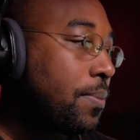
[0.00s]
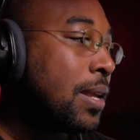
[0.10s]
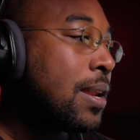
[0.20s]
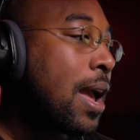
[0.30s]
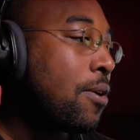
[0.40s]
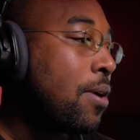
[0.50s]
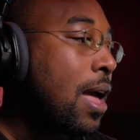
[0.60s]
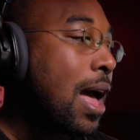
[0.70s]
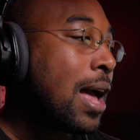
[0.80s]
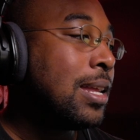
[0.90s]
Now,
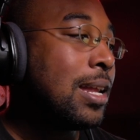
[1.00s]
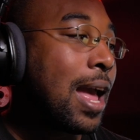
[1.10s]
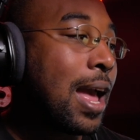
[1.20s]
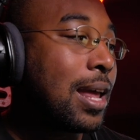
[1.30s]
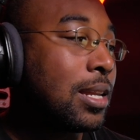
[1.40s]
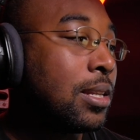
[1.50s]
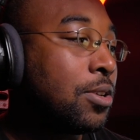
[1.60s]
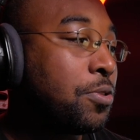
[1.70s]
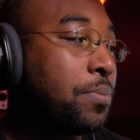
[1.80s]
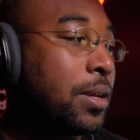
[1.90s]
I did add a
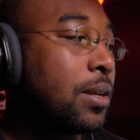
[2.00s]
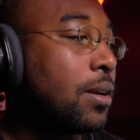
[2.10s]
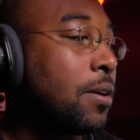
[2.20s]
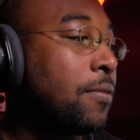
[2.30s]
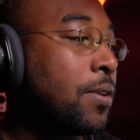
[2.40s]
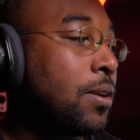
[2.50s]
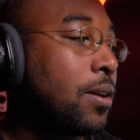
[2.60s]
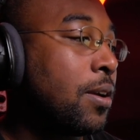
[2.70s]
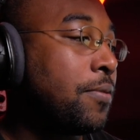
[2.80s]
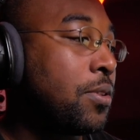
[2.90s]
little bit of a,
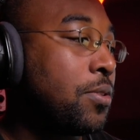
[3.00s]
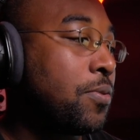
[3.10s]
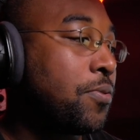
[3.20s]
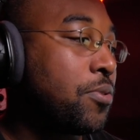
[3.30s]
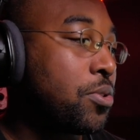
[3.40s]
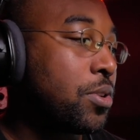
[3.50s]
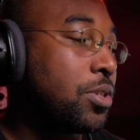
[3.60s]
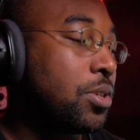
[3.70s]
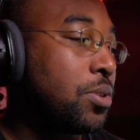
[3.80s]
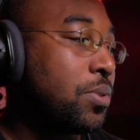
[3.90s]
of a little
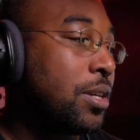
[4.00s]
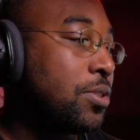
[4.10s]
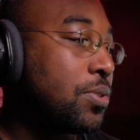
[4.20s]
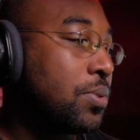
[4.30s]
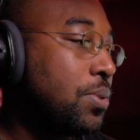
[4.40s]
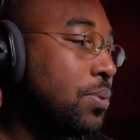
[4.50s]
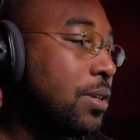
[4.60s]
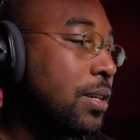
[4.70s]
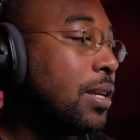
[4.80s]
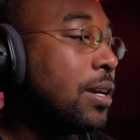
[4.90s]
flourish, a little interlude
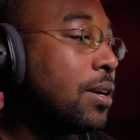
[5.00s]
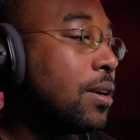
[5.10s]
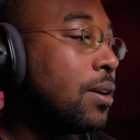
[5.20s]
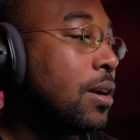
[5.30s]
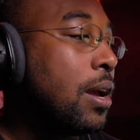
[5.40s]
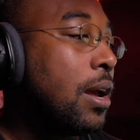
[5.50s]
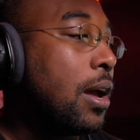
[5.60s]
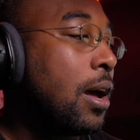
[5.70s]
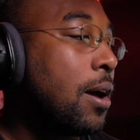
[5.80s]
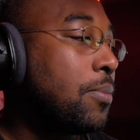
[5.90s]
in here
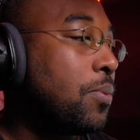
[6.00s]
um,